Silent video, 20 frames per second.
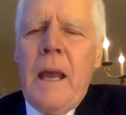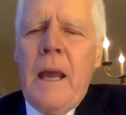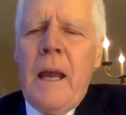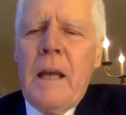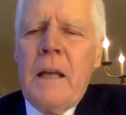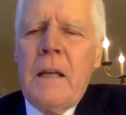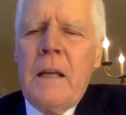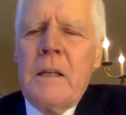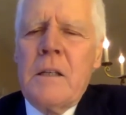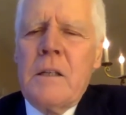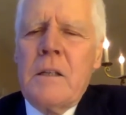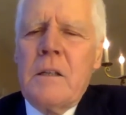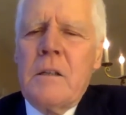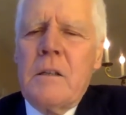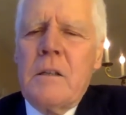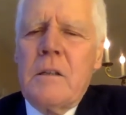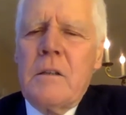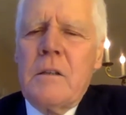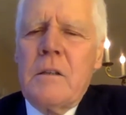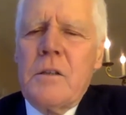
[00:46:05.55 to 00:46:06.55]
and
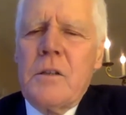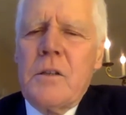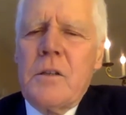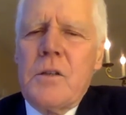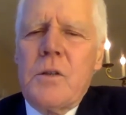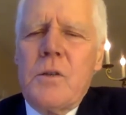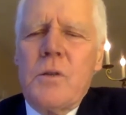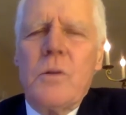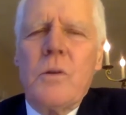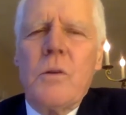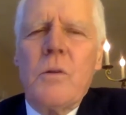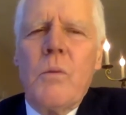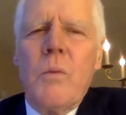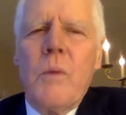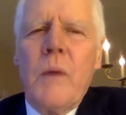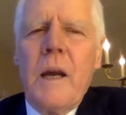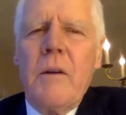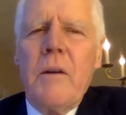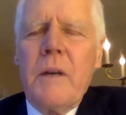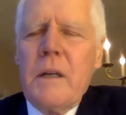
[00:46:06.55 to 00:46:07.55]
saw
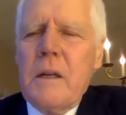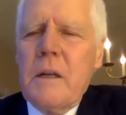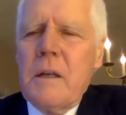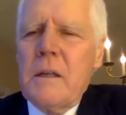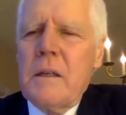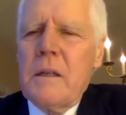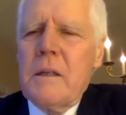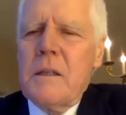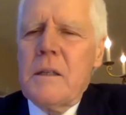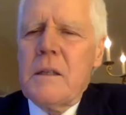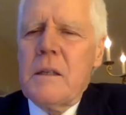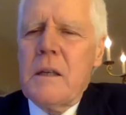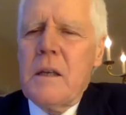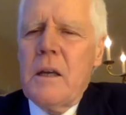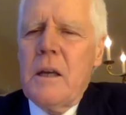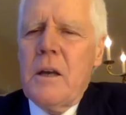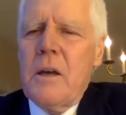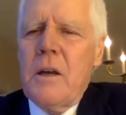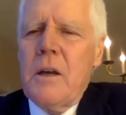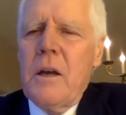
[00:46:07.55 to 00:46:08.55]
where it
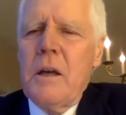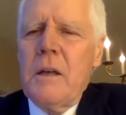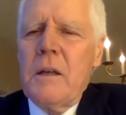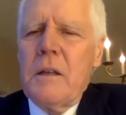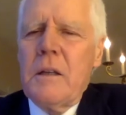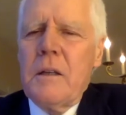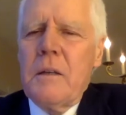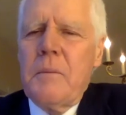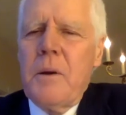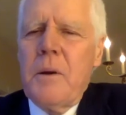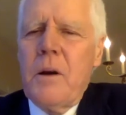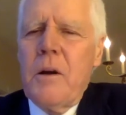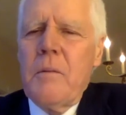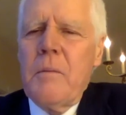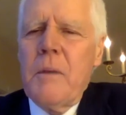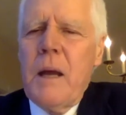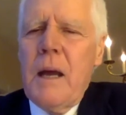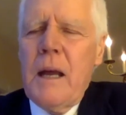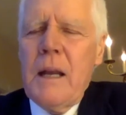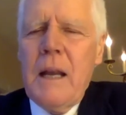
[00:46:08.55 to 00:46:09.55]
occurred in the
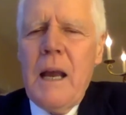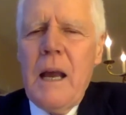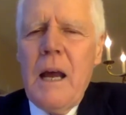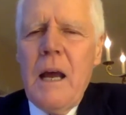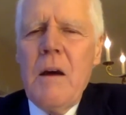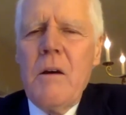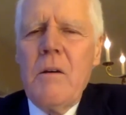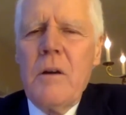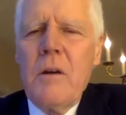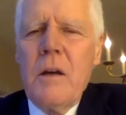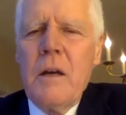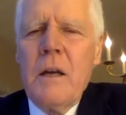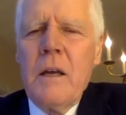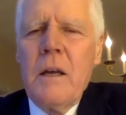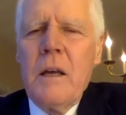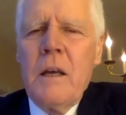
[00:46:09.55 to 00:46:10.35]
poem and how